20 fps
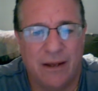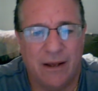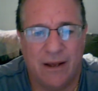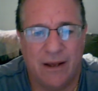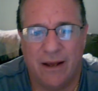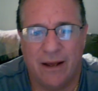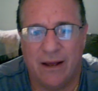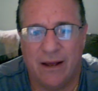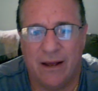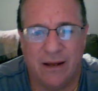
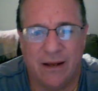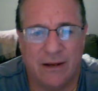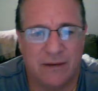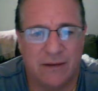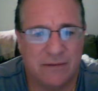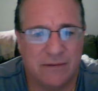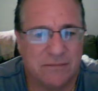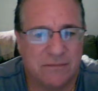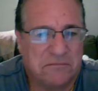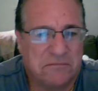
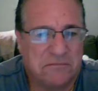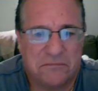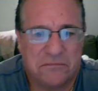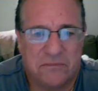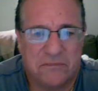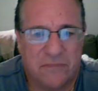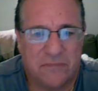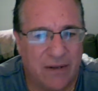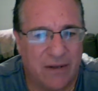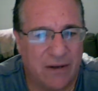And,
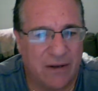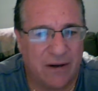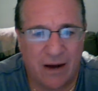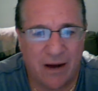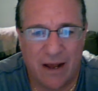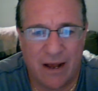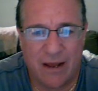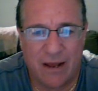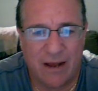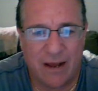
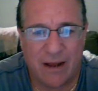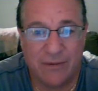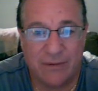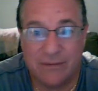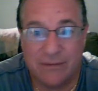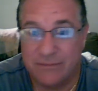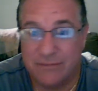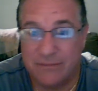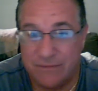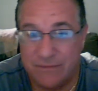I
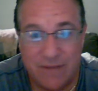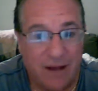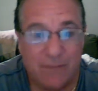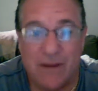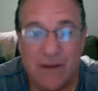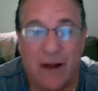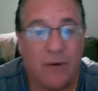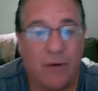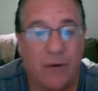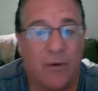would
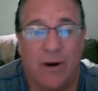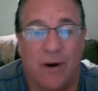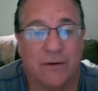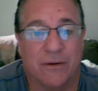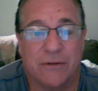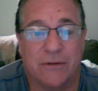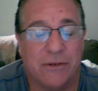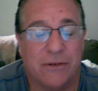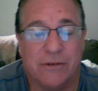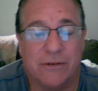have my 1
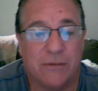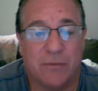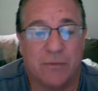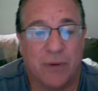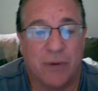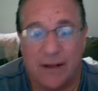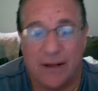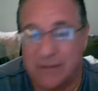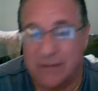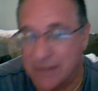or 2
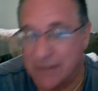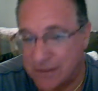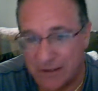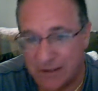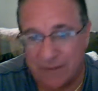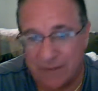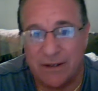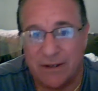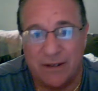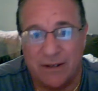surprises,
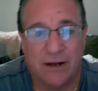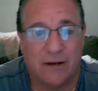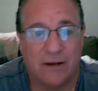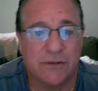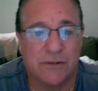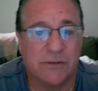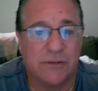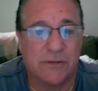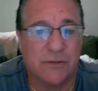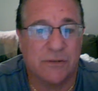and everything
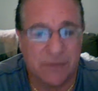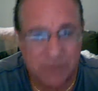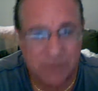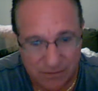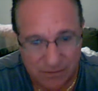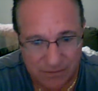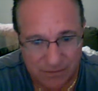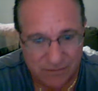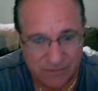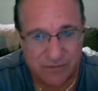else
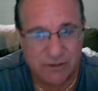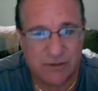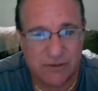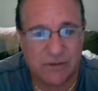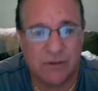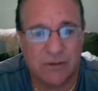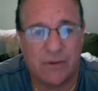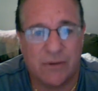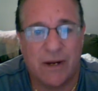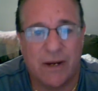was
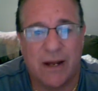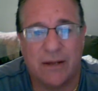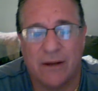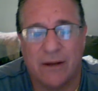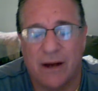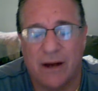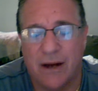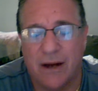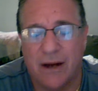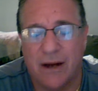just the way I
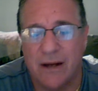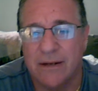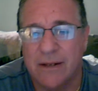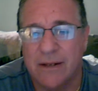thought.